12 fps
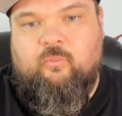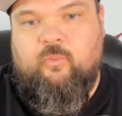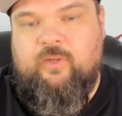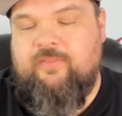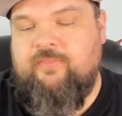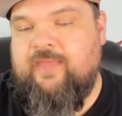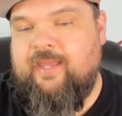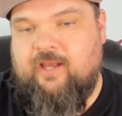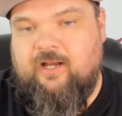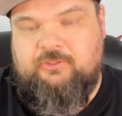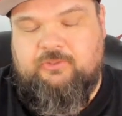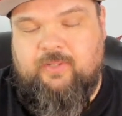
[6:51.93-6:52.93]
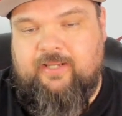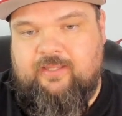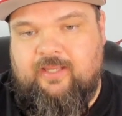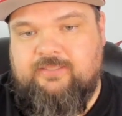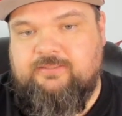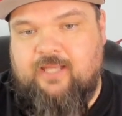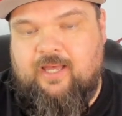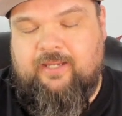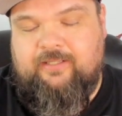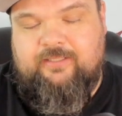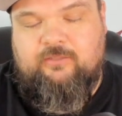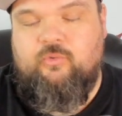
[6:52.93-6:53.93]
When that contract got
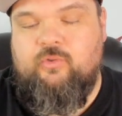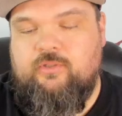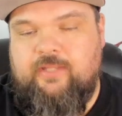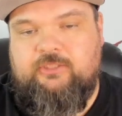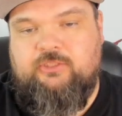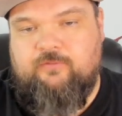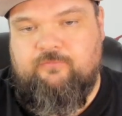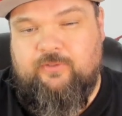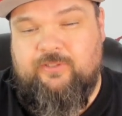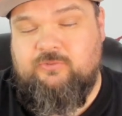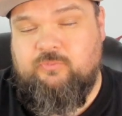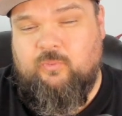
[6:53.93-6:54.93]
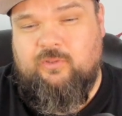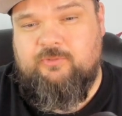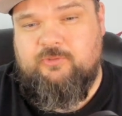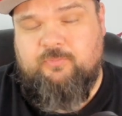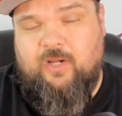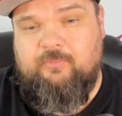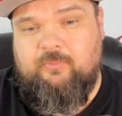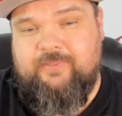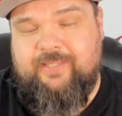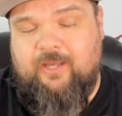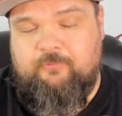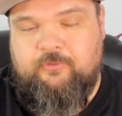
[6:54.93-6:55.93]
signed, it looked like Charvarius Ward was
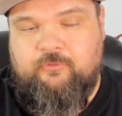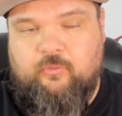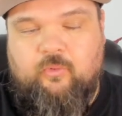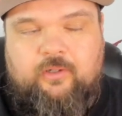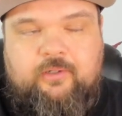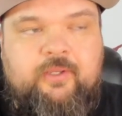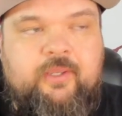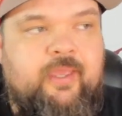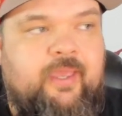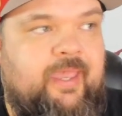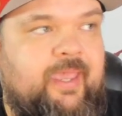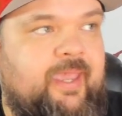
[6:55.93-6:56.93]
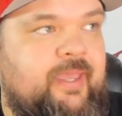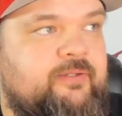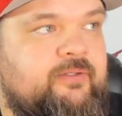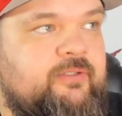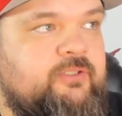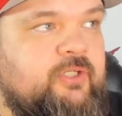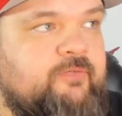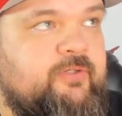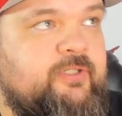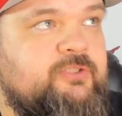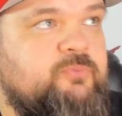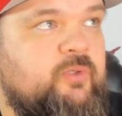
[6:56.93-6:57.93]
probably out the door. And
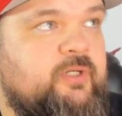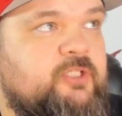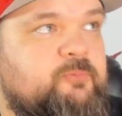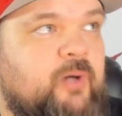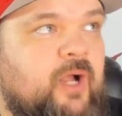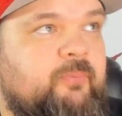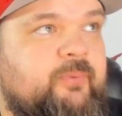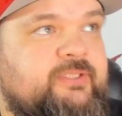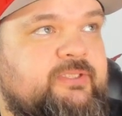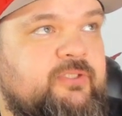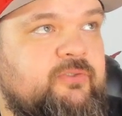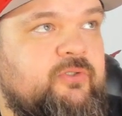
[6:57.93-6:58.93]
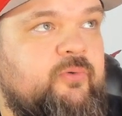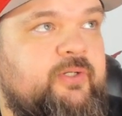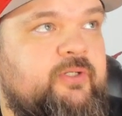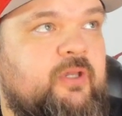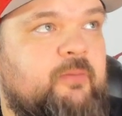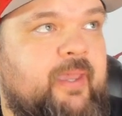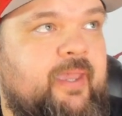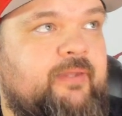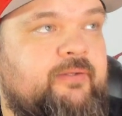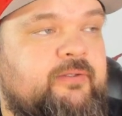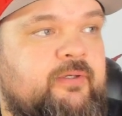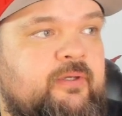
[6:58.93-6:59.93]
Charvarius Ward is probably still going to command